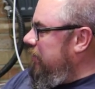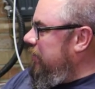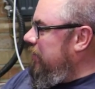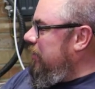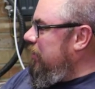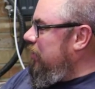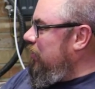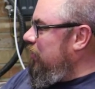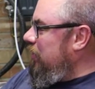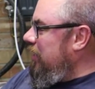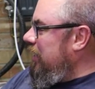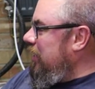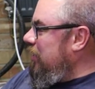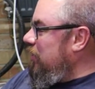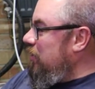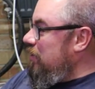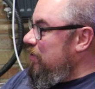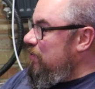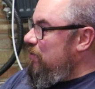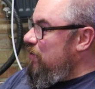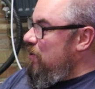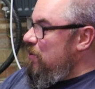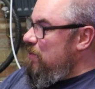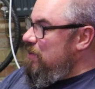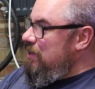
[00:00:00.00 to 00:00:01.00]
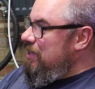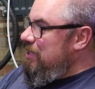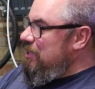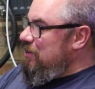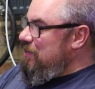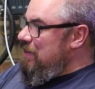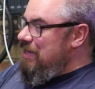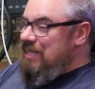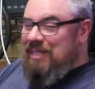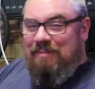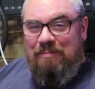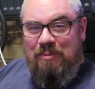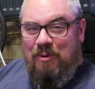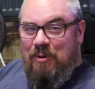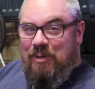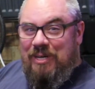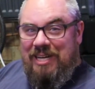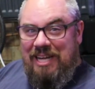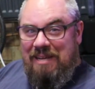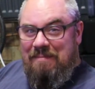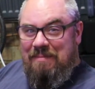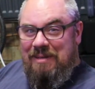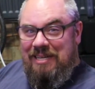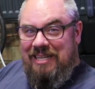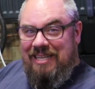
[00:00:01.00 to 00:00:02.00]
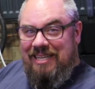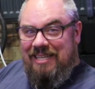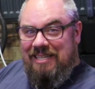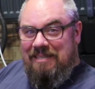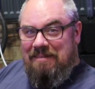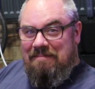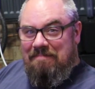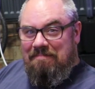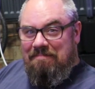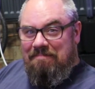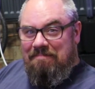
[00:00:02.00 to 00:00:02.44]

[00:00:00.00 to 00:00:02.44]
Just really looking forward to spending more time in here.